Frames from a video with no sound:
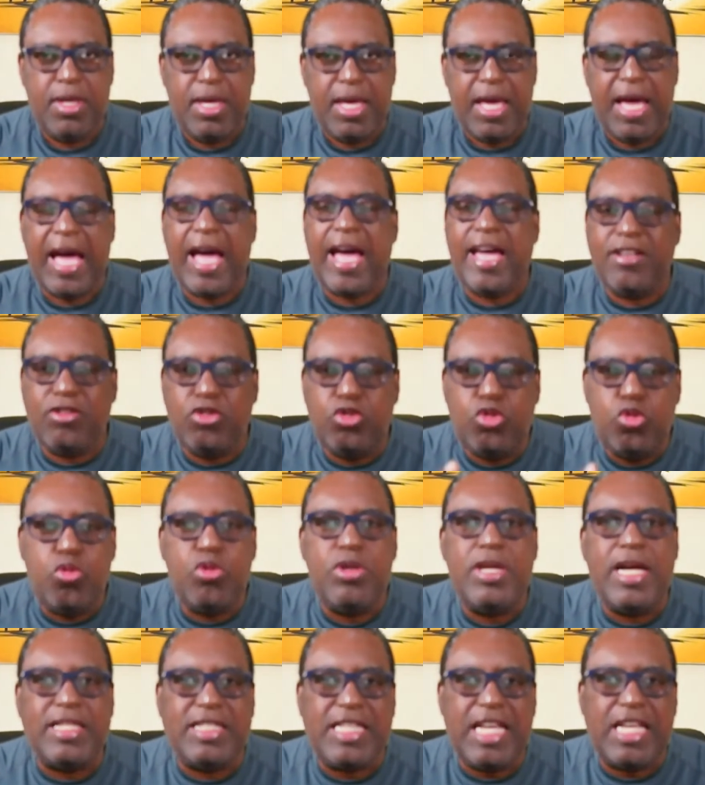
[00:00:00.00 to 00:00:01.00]
I do
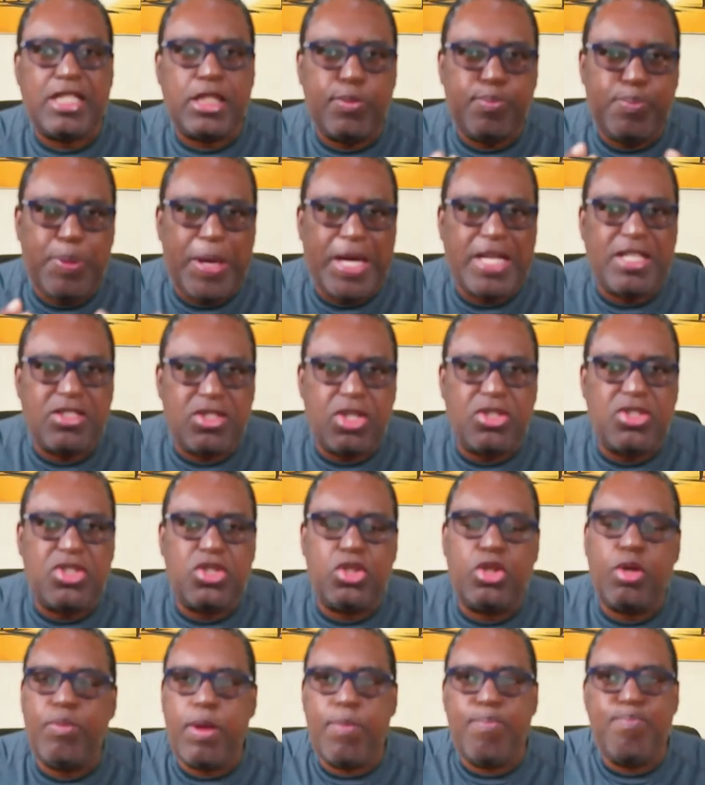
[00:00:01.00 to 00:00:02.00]
not expect us
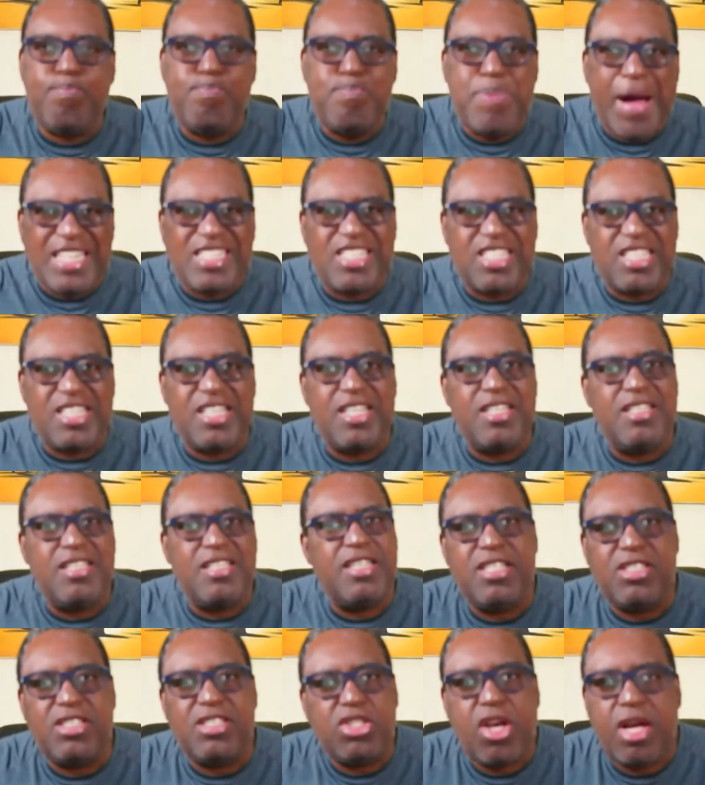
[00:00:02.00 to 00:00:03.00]
to be bashing
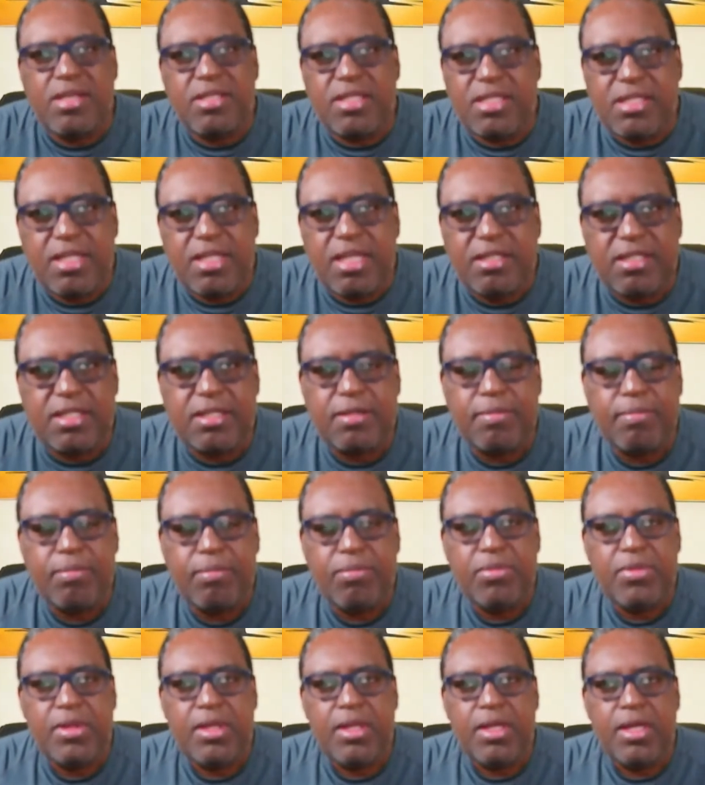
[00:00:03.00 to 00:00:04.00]
these youngsters.
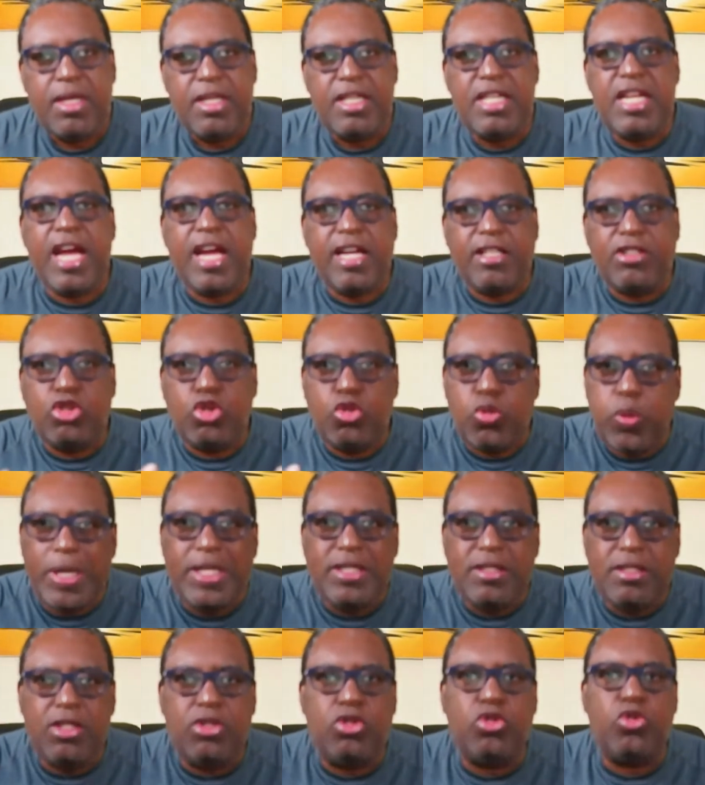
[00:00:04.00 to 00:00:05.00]
They are
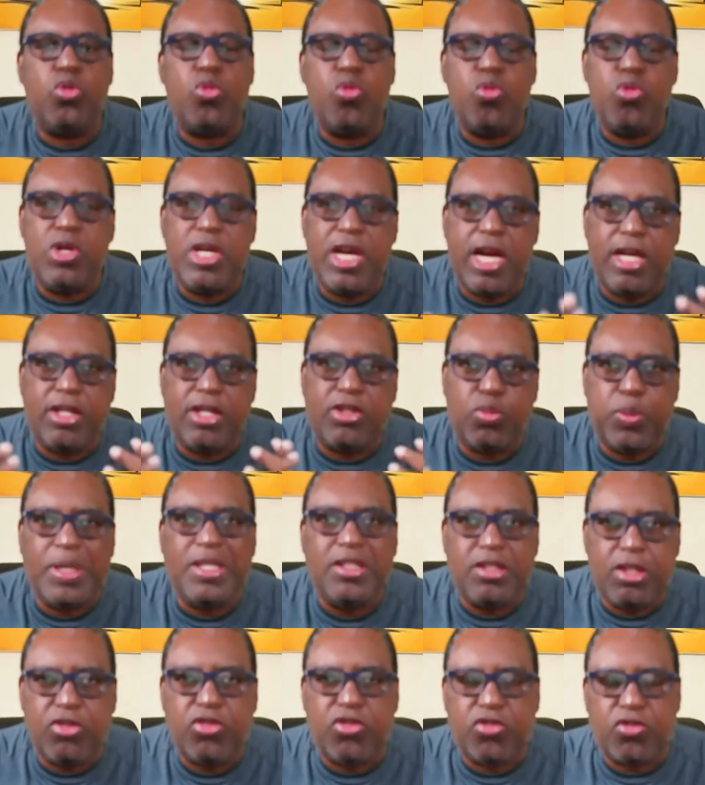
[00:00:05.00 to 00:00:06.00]
22, they are
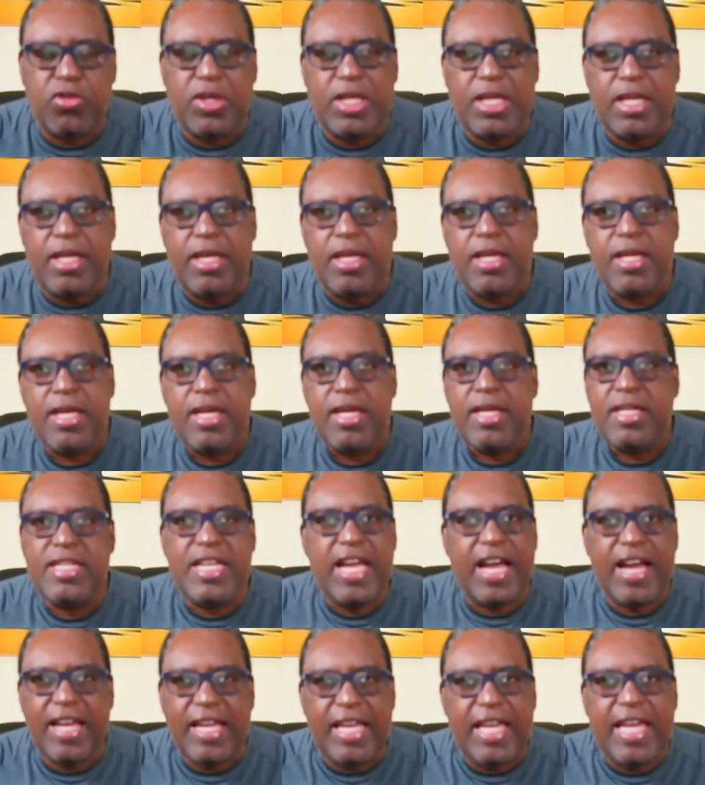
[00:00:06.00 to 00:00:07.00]
23, they
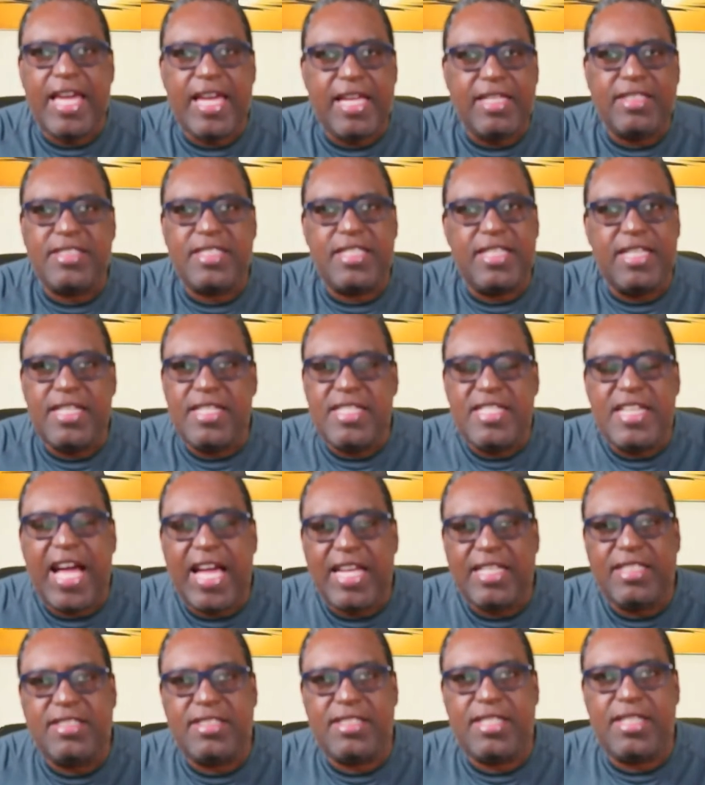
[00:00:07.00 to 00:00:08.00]
are 18,
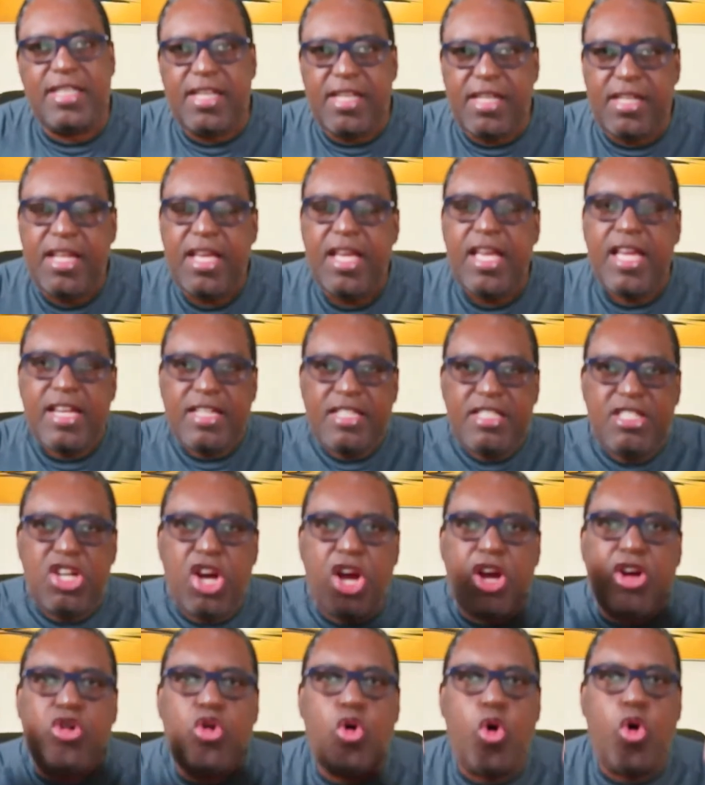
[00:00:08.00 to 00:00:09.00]
19. They
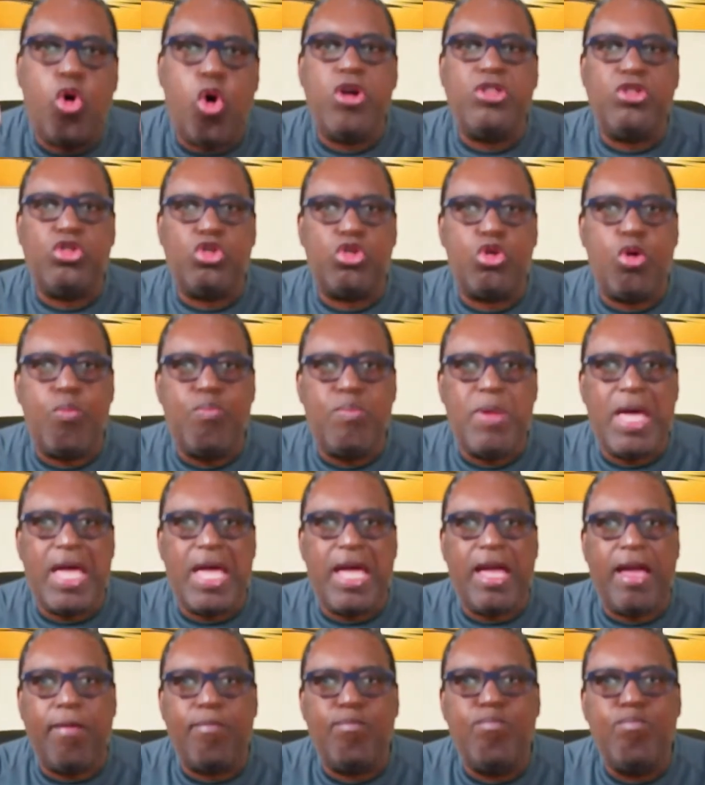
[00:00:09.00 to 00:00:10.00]
are going to
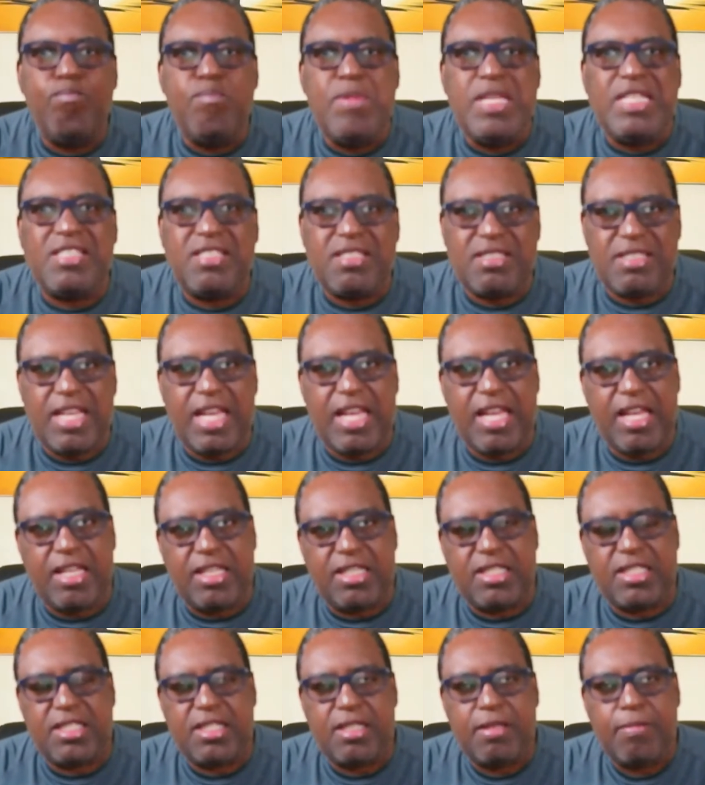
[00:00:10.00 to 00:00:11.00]
make
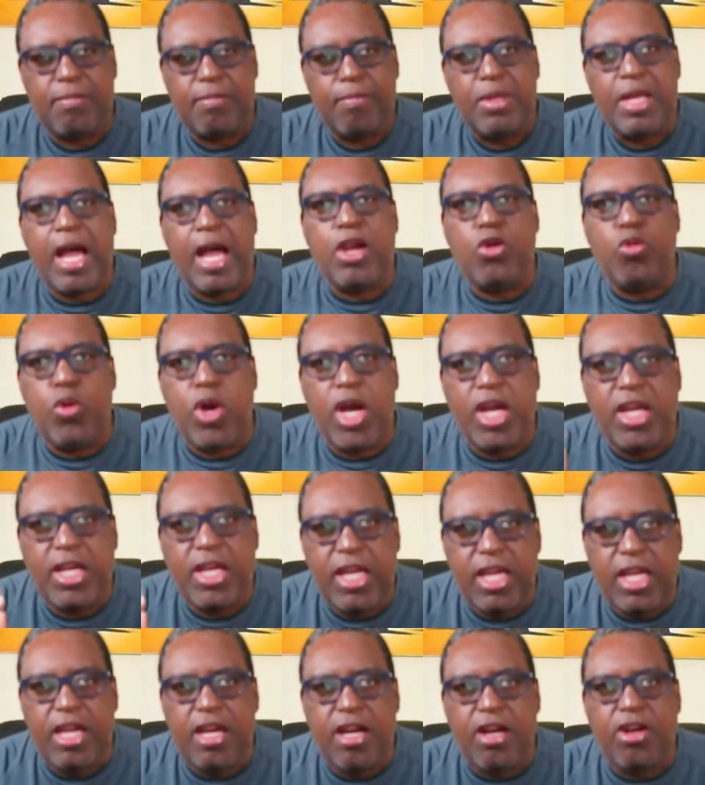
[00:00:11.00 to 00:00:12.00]
mistakes. And we're
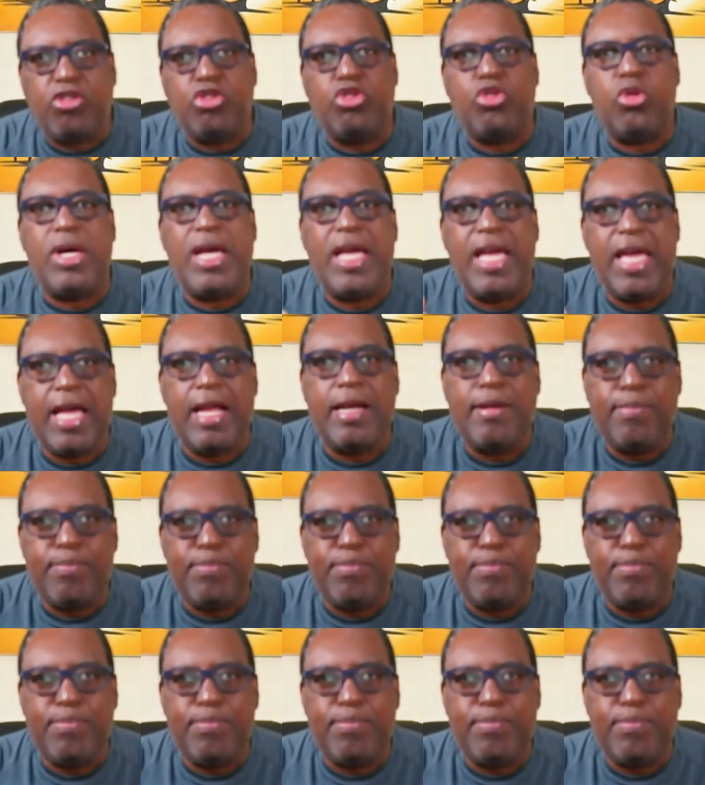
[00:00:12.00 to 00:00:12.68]
here to help